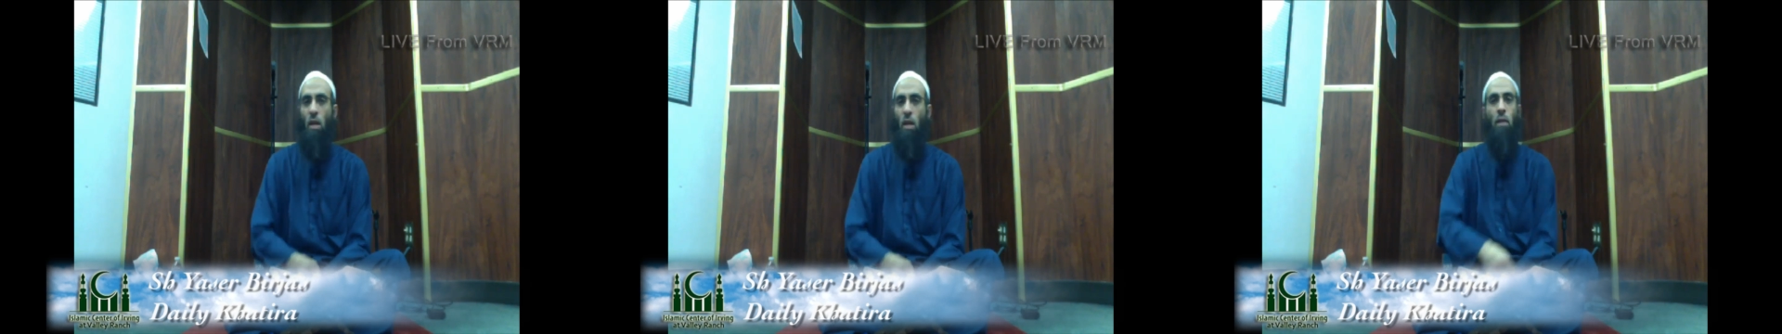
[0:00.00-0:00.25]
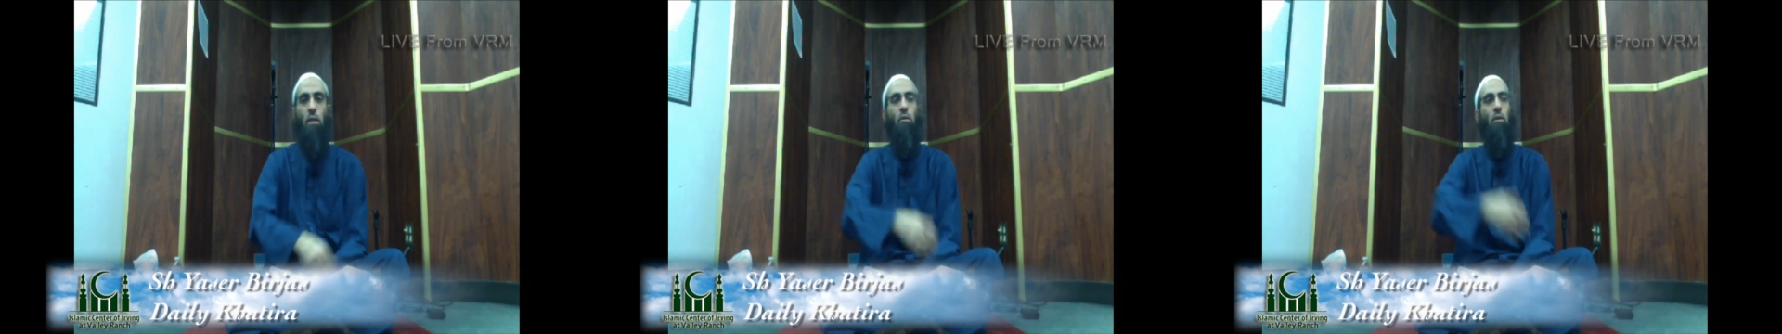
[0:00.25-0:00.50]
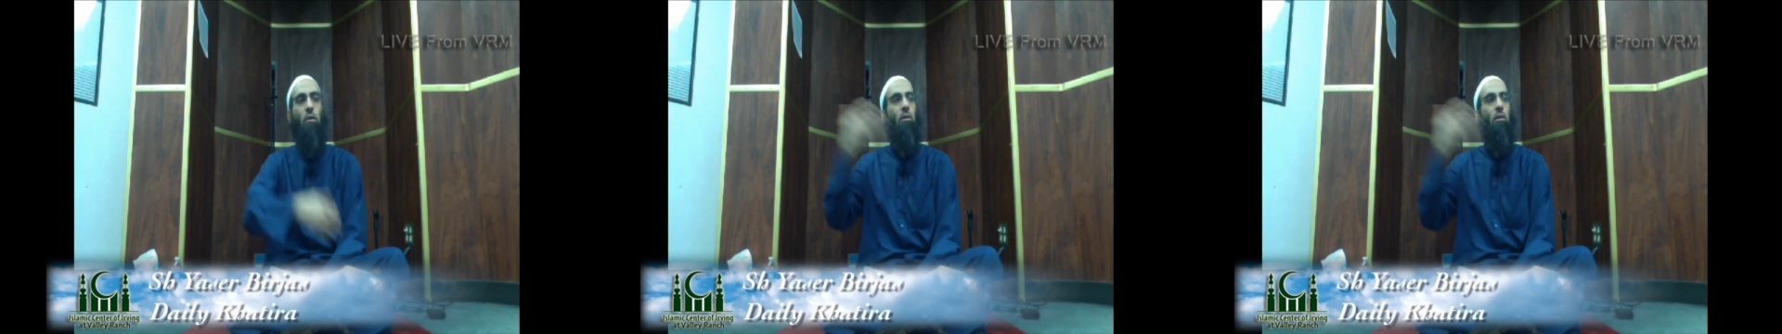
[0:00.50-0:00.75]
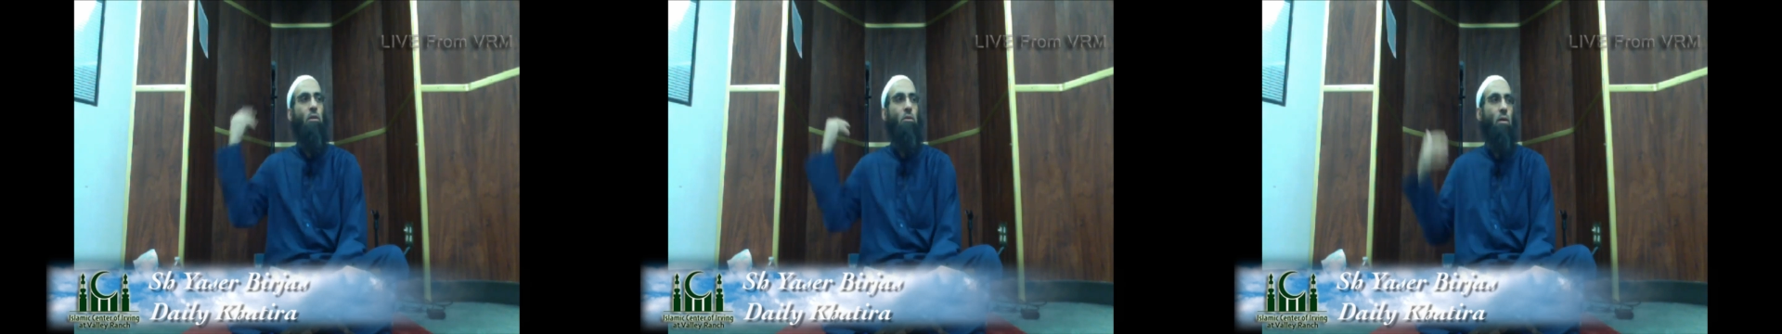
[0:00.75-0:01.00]
And
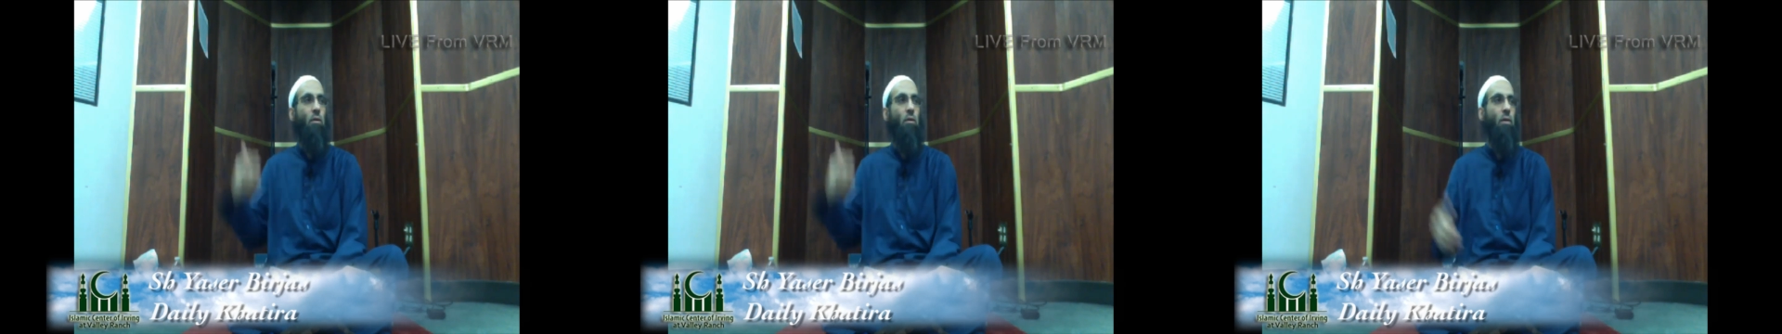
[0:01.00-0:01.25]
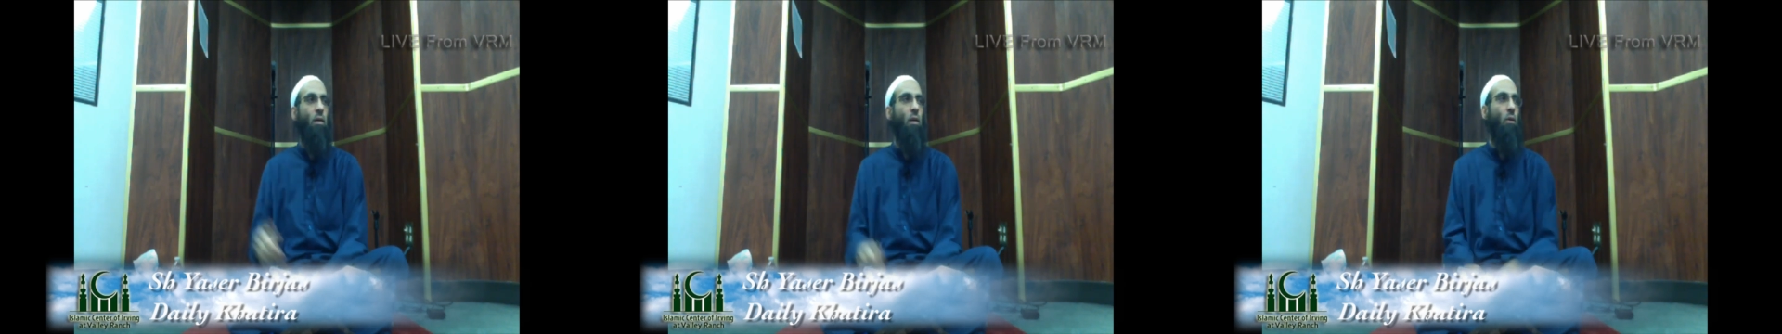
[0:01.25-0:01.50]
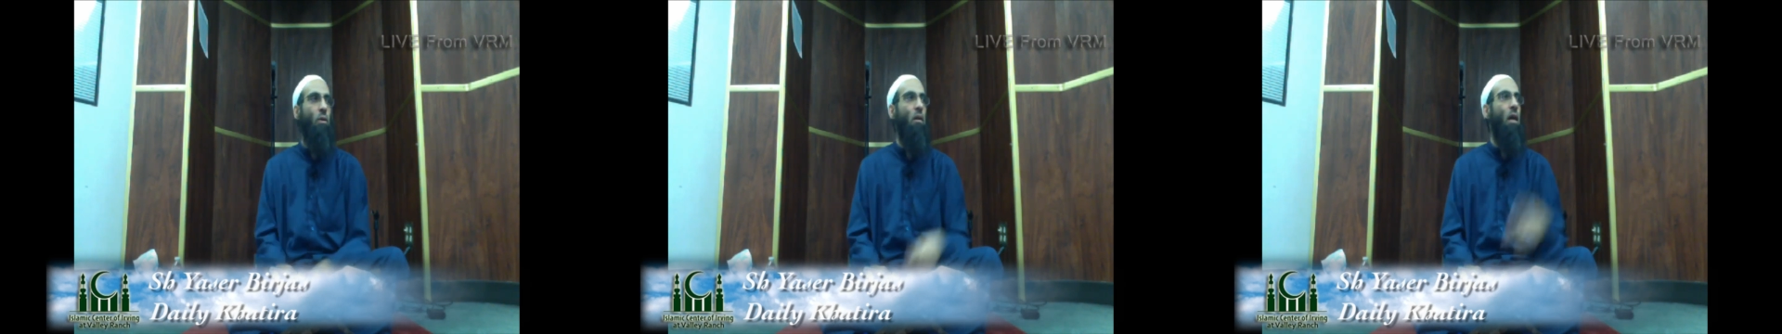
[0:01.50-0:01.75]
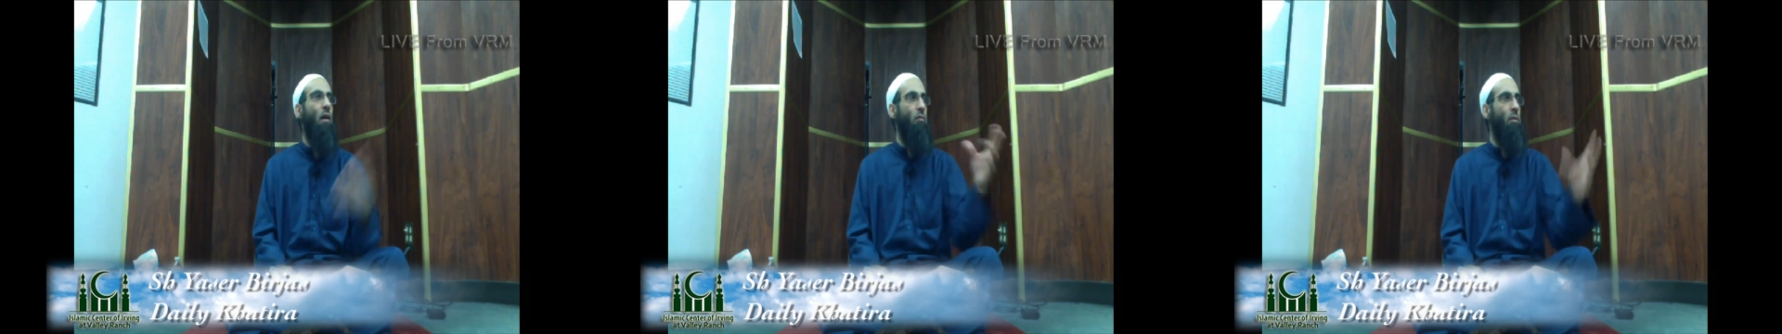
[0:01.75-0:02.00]
he started running away
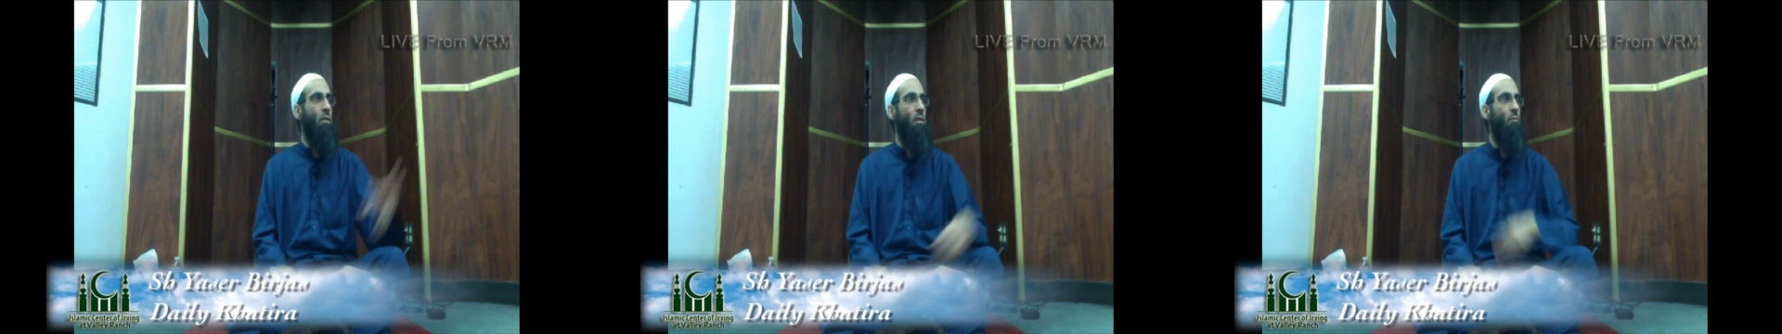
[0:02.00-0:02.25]
laughing